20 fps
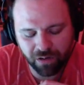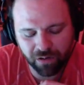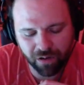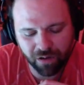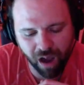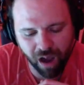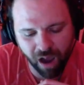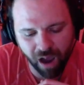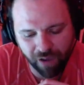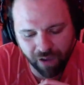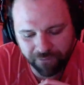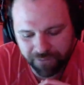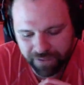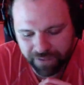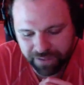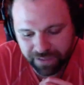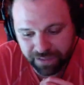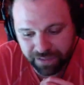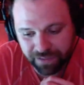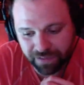
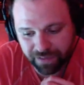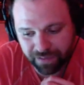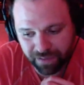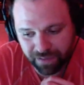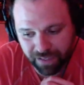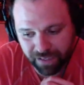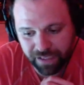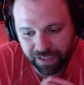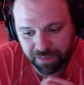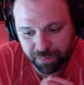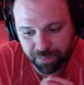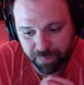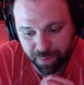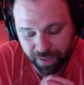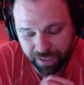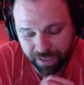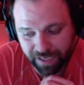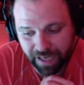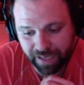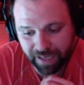offense is
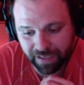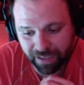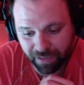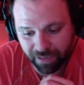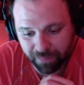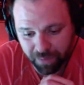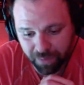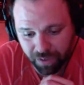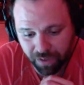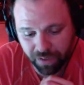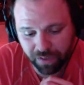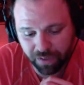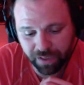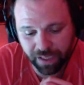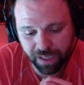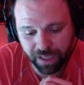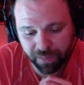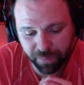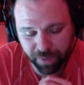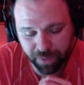pretty dadgum good. They
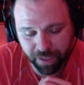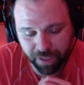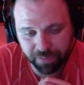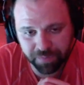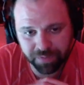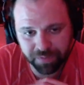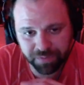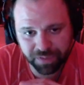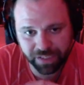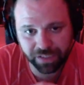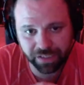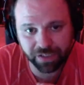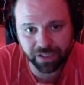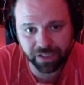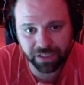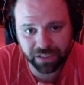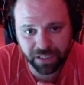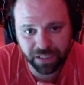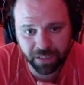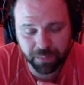can put up some
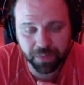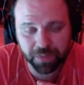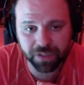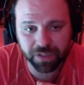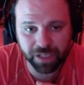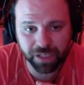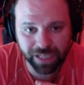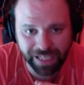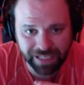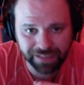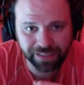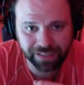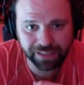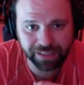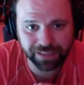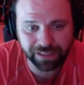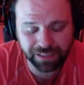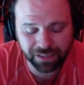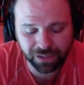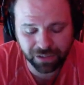serious numbers on
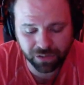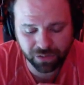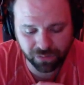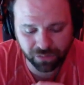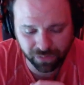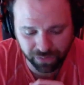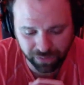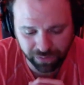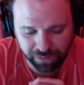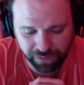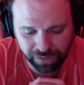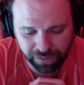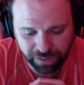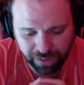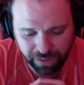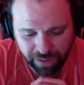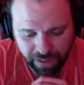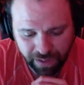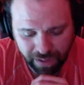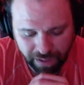SEC schools.
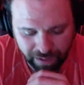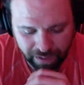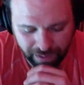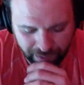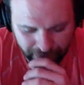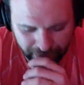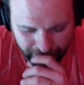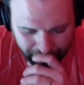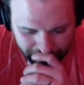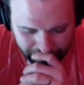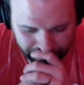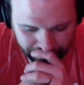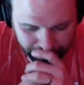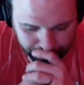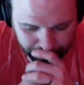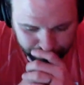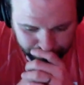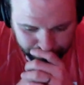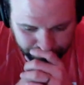I'm